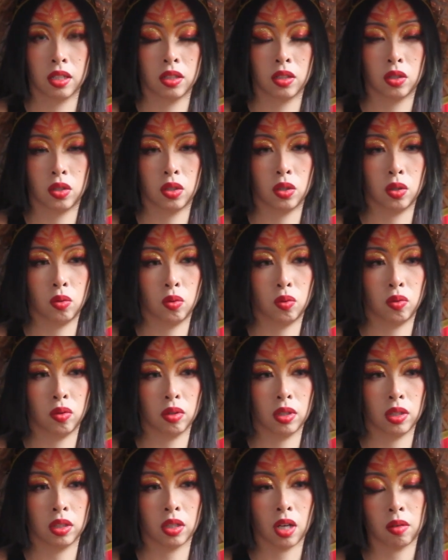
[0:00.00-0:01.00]
to
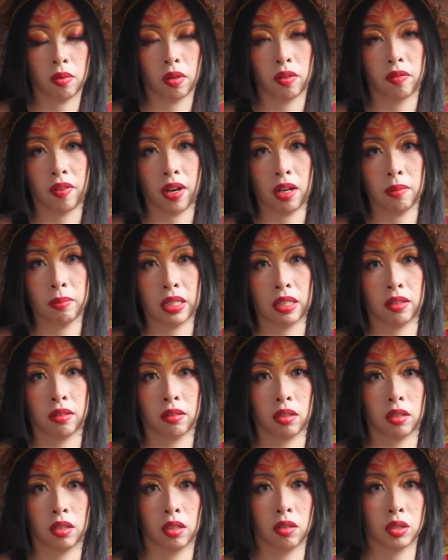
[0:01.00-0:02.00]
and talk with family
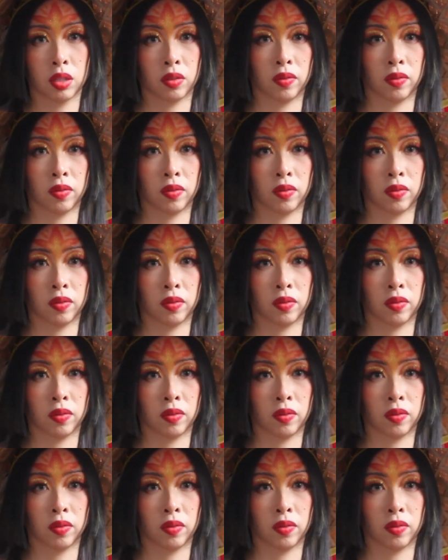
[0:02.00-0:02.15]
and close